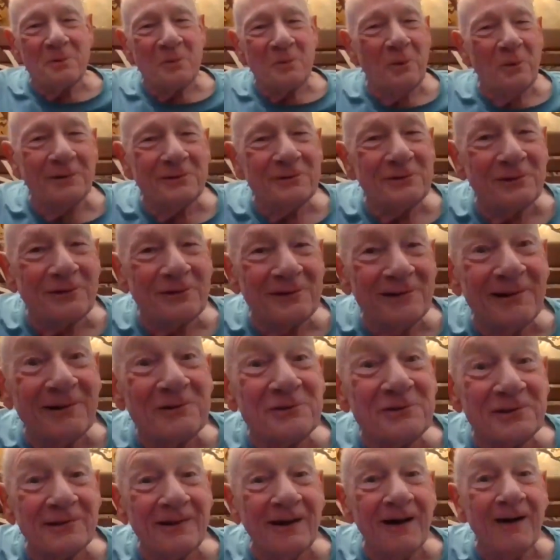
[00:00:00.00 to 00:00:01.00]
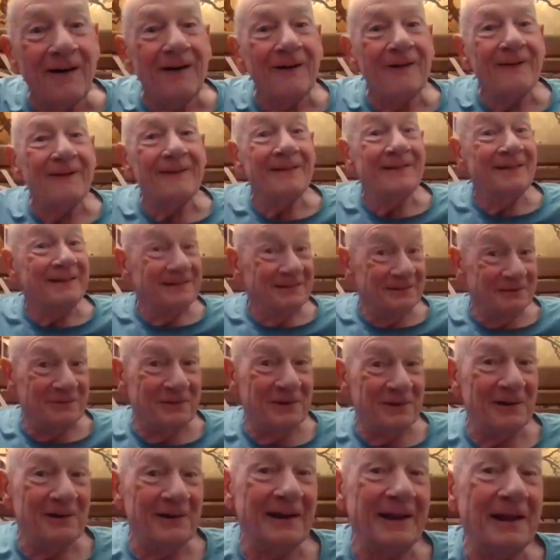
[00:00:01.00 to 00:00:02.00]
poetry or song?
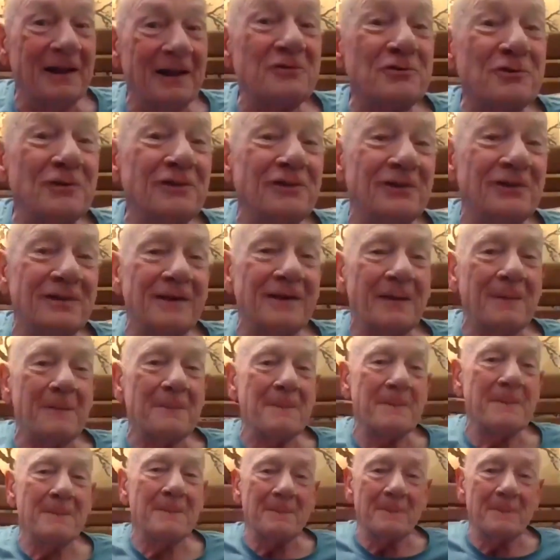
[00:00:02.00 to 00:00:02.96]
It's very interesting.